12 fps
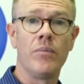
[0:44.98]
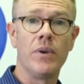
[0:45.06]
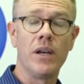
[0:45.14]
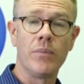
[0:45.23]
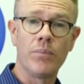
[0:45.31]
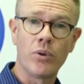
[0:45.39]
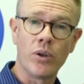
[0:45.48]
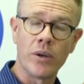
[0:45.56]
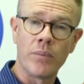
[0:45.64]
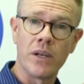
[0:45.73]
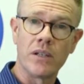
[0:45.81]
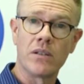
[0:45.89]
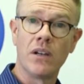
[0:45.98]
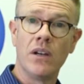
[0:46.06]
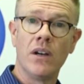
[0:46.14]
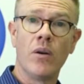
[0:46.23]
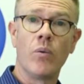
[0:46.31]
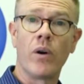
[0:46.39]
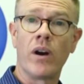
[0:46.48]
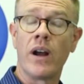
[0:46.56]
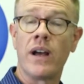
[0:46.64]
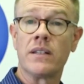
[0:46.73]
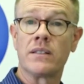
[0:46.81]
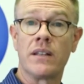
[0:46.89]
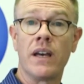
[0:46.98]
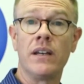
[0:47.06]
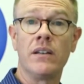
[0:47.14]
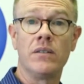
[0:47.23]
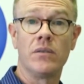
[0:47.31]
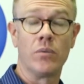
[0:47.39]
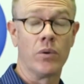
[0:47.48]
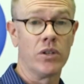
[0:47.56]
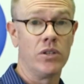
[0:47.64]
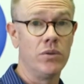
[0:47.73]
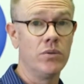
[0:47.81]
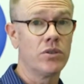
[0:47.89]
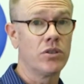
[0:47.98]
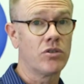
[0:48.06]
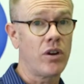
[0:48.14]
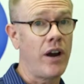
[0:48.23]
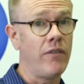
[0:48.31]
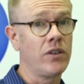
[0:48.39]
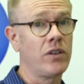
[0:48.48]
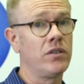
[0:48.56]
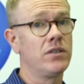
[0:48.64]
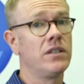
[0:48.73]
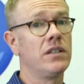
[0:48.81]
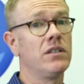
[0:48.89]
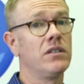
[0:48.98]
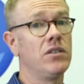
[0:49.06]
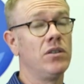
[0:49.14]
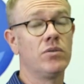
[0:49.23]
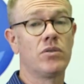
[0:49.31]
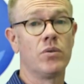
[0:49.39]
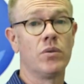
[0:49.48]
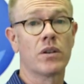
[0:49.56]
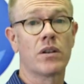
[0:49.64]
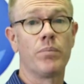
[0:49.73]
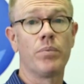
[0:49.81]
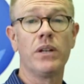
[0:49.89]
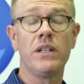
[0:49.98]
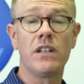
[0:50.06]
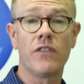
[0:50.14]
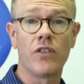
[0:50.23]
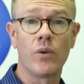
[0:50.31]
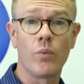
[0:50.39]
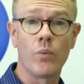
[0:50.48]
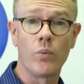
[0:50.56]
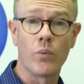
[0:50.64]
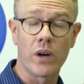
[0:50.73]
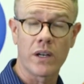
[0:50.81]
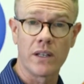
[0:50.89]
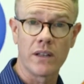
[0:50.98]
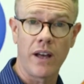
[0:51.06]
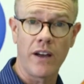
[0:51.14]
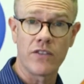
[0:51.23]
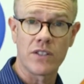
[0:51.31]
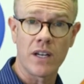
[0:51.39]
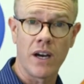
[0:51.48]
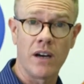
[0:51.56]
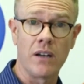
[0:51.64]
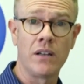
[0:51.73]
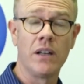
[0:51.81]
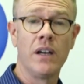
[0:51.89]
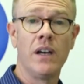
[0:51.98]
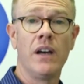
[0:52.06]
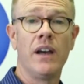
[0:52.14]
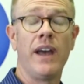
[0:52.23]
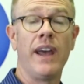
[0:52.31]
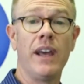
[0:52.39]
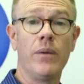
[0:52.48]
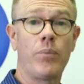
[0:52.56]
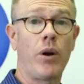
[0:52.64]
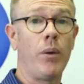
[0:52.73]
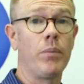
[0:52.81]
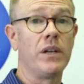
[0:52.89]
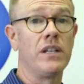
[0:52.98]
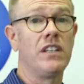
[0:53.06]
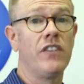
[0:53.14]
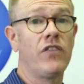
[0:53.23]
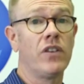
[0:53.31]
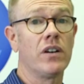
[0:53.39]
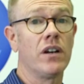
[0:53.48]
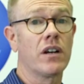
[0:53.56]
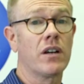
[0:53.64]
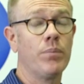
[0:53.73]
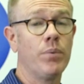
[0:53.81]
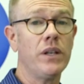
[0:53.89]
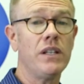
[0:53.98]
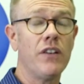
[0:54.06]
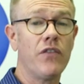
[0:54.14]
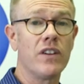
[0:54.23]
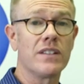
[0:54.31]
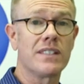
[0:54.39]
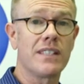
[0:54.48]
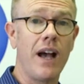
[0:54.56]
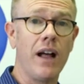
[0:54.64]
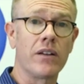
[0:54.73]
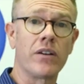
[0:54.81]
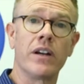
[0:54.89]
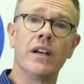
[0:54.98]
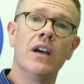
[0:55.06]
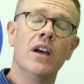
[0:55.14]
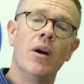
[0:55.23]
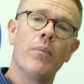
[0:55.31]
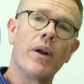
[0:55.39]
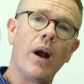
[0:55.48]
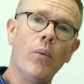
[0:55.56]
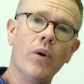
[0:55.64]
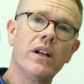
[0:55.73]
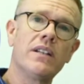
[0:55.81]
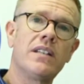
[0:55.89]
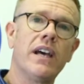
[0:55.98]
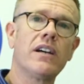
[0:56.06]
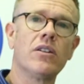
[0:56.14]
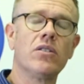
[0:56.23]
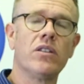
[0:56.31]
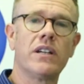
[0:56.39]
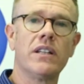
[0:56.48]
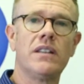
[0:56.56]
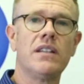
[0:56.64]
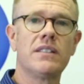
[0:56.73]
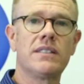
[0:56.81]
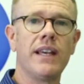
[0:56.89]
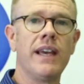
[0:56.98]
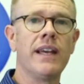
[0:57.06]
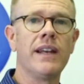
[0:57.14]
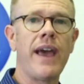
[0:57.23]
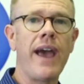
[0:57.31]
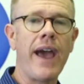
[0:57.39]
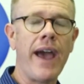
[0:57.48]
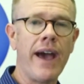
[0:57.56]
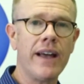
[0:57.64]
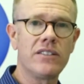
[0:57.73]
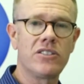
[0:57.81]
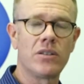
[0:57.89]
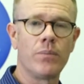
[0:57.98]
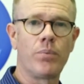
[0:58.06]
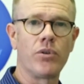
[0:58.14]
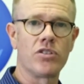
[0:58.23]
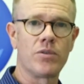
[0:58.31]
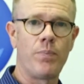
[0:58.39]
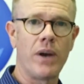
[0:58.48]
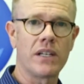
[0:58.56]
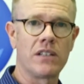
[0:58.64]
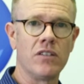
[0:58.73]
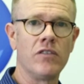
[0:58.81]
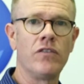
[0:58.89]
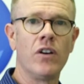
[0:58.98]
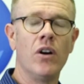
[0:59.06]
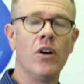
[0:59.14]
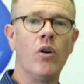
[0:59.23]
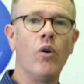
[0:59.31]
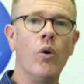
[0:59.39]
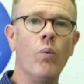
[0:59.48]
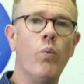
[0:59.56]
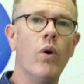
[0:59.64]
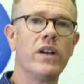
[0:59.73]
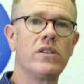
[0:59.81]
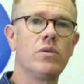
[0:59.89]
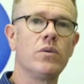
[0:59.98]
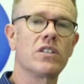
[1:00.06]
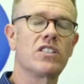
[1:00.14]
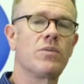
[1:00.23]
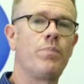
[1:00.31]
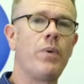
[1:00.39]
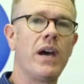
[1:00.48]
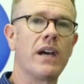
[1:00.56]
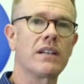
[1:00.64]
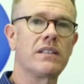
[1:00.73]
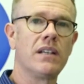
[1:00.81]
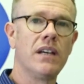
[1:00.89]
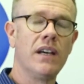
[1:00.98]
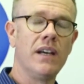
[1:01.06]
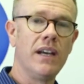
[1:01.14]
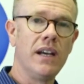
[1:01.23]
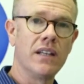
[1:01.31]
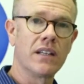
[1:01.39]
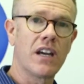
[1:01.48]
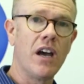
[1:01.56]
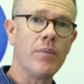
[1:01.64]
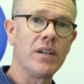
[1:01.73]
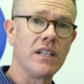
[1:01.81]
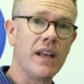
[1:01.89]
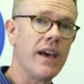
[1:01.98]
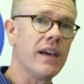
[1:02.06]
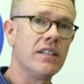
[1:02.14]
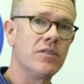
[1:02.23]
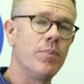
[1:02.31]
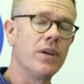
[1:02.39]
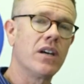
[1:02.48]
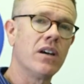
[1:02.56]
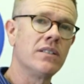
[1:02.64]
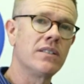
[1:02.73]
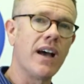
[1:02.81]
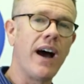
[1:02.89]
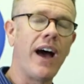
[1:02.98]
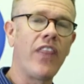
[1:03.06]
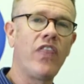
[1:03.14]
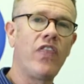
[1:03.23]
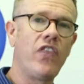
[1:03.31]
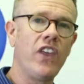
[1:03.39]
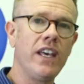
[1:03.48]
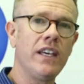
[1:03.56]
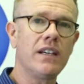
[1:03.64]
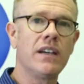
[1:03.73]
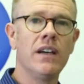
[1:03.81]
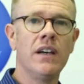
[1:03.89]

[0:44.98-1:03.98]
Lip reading: employment, whereas they were used to travel nursing, used to a complete different working lifestyle, and probably a complete different salary. But I want to take a look at this and add some perspective on what to expect in the coming days, because I think